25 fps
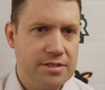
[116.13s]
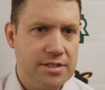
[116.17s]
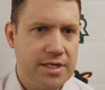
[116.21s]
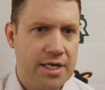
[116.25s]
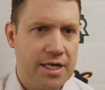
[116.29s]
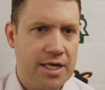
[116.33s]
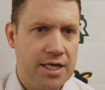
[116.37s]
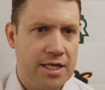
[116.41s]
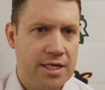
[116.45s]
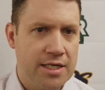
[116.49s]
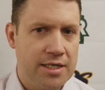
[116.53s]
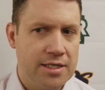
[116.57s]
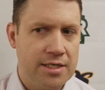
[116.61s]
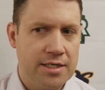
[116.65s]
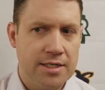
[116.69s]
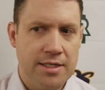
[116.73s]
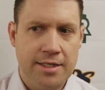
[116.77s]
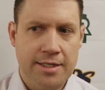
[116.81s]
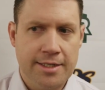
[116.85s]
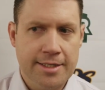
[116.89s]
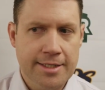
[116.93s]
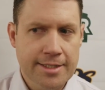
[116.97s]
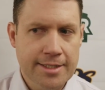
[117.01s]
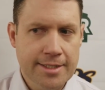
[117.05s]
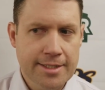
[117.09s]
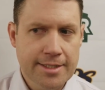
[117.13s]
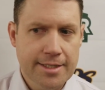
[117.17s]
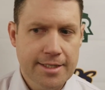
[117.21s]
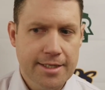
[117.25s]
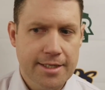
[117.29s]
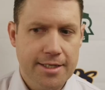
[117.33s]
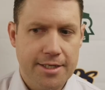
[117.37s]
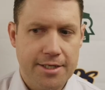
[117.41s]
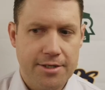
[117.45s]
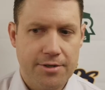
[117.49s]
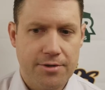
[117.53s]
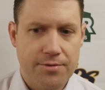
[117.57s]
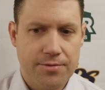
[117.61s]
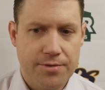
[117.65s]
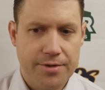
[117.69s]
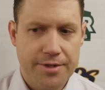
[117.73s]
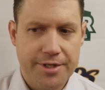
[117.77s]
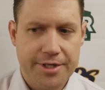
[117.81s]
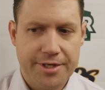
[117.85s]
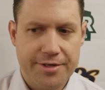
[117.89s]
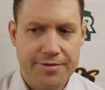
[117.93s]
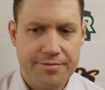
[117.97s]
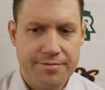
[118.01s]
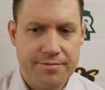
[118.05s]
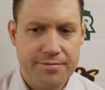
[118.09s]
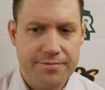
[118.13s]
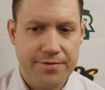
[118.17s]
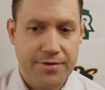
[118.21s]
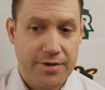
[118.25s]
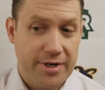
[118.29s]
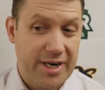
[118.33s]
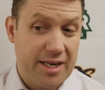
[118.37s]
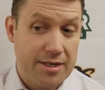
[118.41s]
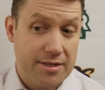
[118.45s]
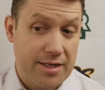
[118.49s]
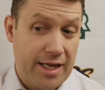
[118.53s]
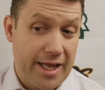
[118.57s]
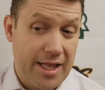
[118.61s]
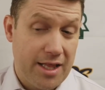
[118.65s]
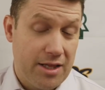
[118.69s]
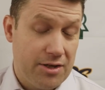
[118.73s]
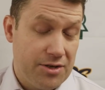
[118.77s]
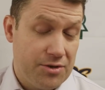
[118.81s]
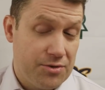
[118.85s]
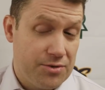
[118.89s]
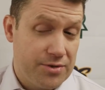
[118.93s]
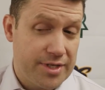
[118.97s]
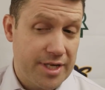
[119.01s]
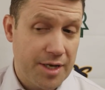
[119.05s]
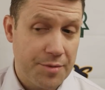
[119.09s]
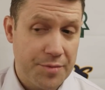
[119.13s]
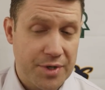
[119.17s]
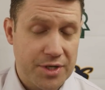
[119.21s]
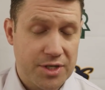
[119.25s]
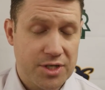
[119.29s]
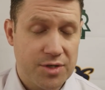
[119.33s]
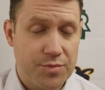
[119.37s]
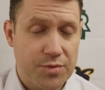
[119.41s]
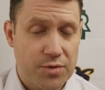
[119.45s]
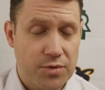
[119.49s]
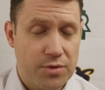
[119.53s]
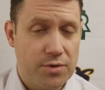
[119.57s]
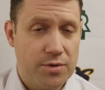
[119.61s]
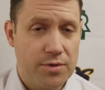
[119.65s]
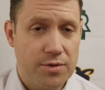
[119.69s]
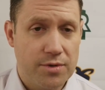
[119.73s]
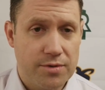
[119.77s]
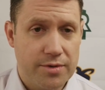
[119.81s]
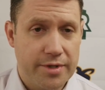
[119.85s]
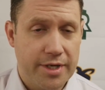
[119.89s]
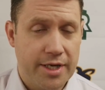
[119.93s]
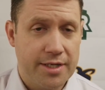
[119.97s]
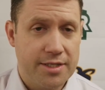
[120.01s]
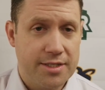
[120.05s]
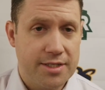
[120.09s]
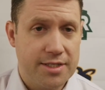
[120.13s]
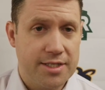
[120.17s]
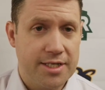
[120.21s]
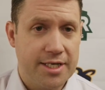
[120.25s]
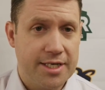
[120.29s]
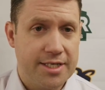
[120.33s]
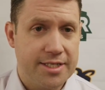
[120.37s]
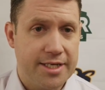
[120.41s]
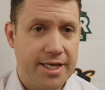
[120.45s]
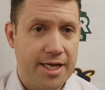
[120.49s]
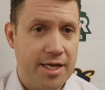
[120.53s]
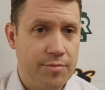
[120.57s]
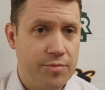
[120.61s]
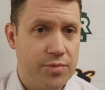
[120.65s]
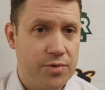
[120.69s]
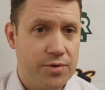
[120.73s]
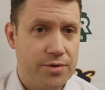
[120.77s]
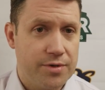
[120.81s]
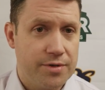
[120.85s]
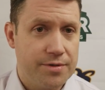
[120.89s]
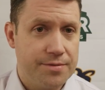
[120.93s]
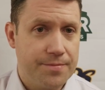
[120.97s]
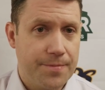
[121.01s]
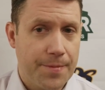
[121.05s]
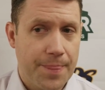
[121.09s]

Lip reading: And, I use Emmick Sproul as an example.